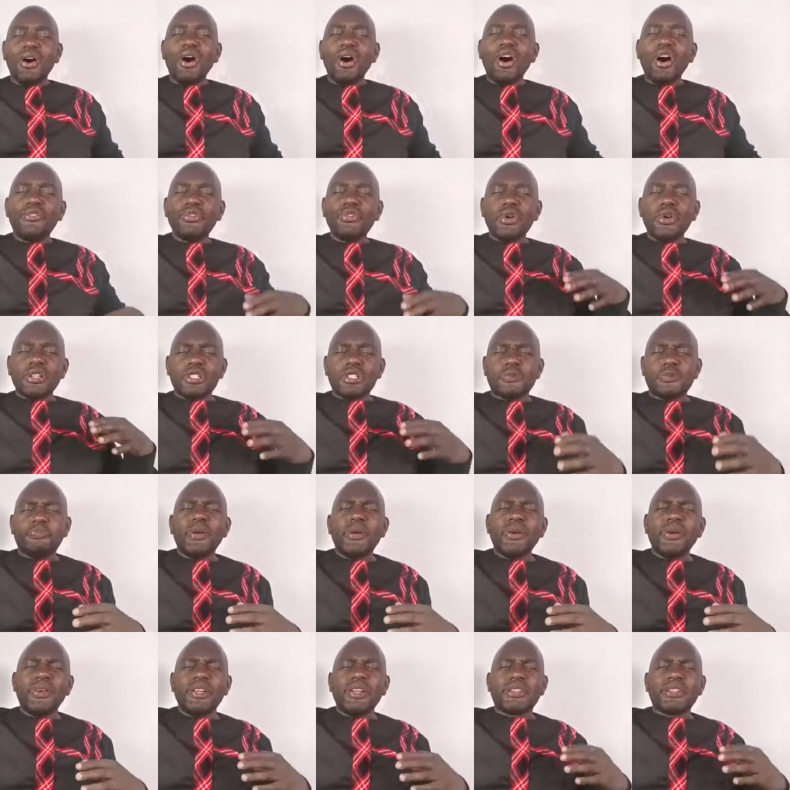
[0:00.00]
of your
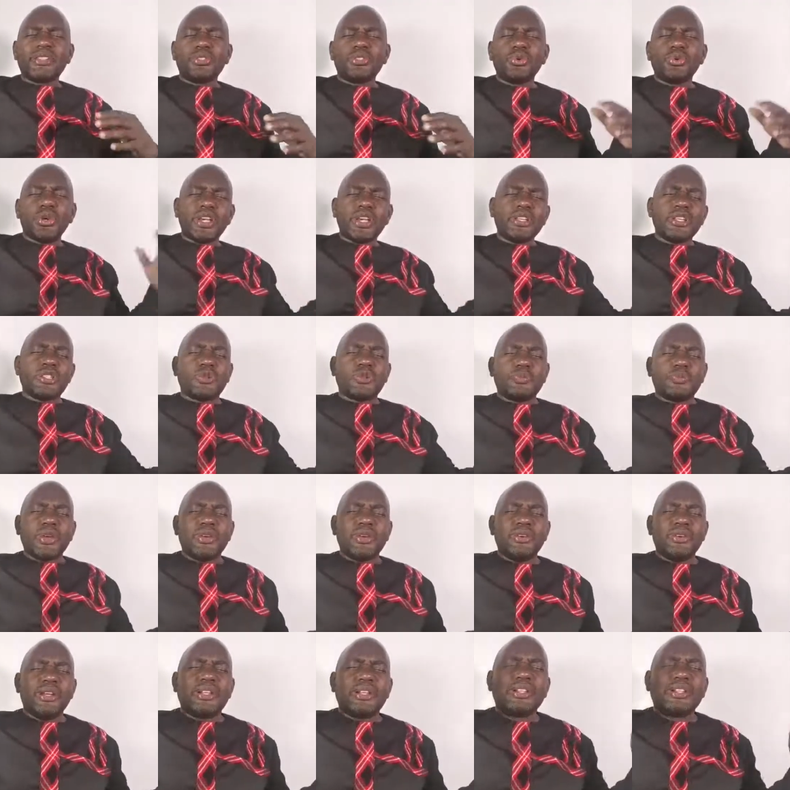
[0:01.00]
spirit to his
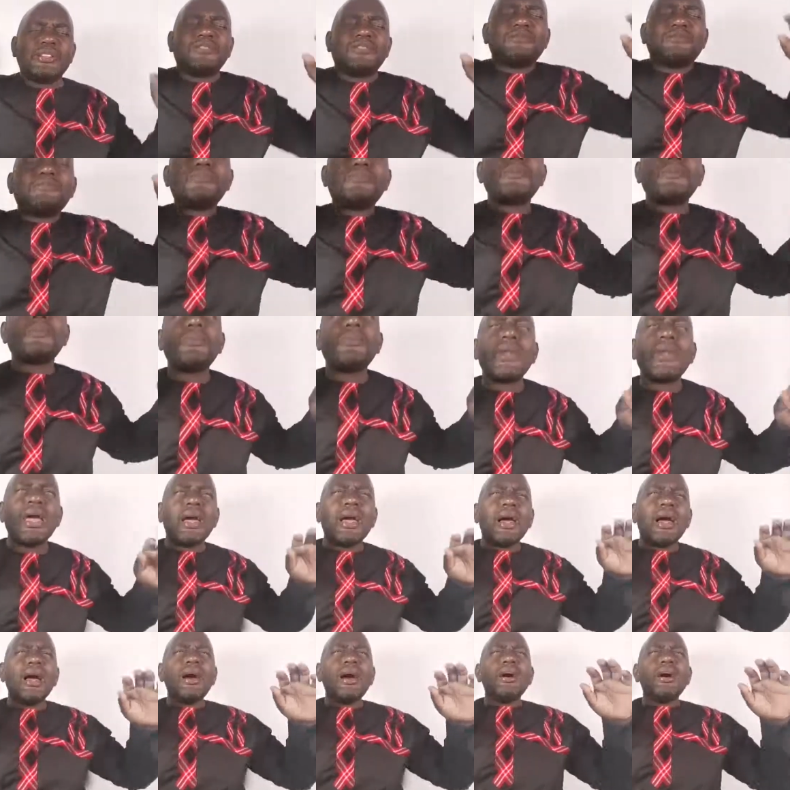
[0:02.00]
spirit.
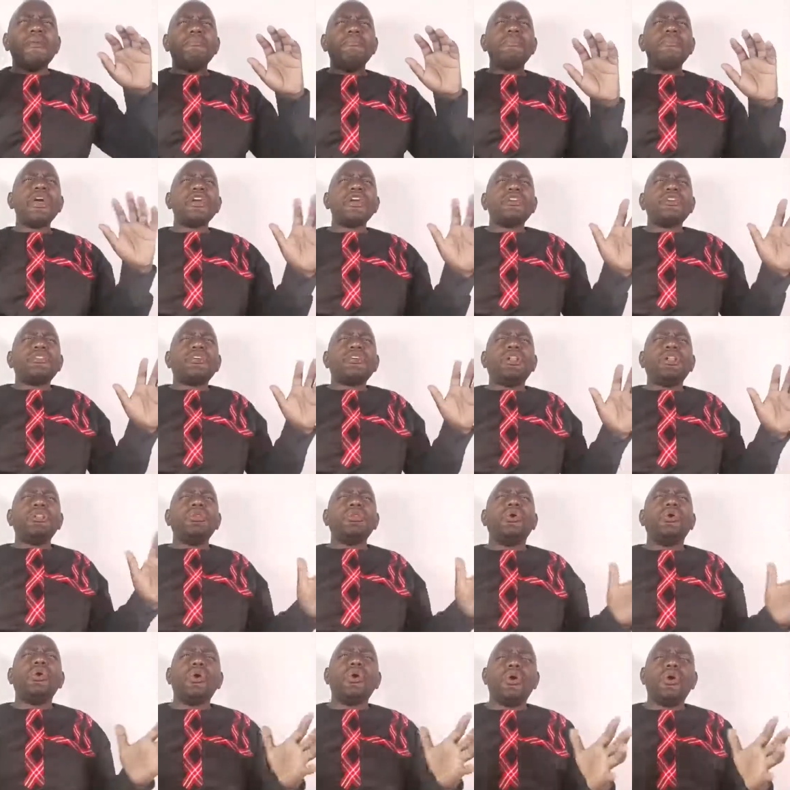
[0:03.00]
May the
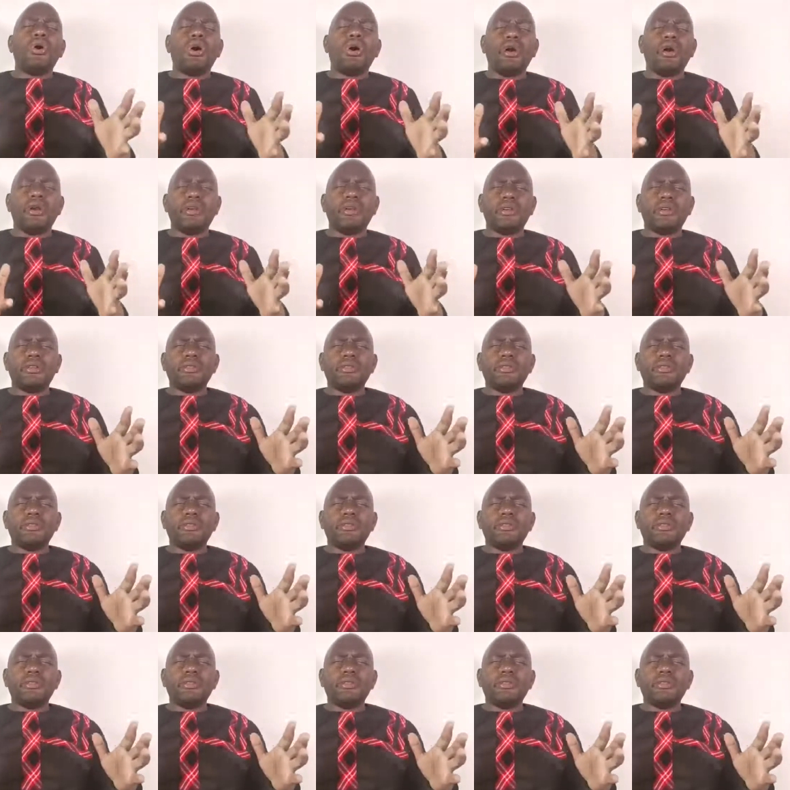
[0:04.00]
Lord